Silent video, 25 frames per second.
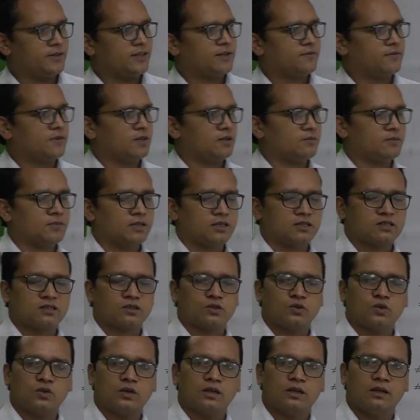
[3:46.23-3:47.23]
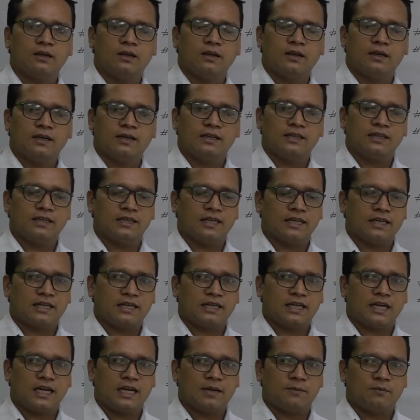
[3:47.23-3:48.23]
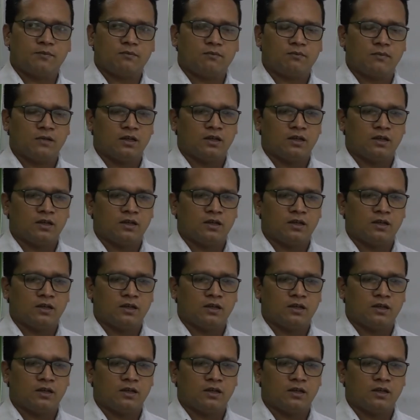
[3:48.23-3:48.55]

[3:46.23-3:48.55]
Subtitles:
from the school, in that time